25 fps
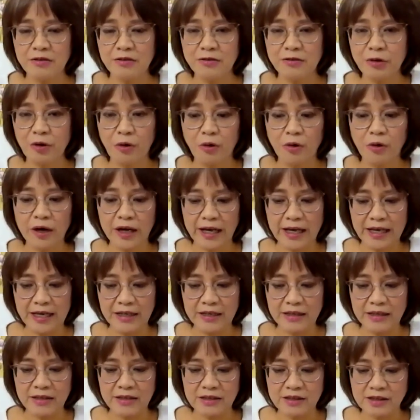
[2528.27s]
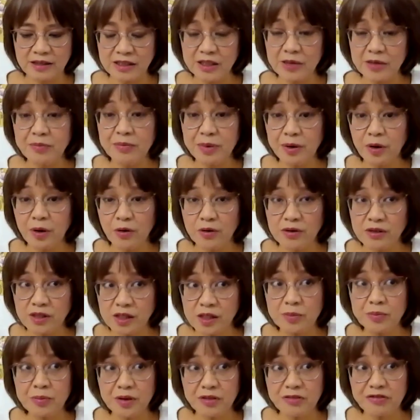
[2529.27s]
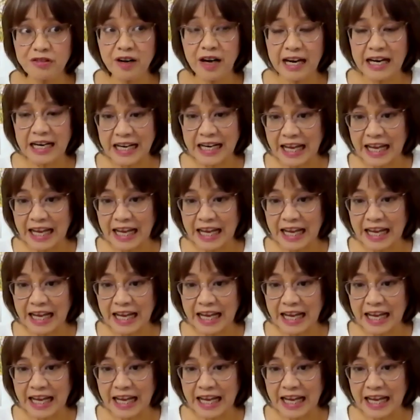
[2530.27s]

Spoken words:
for a simplified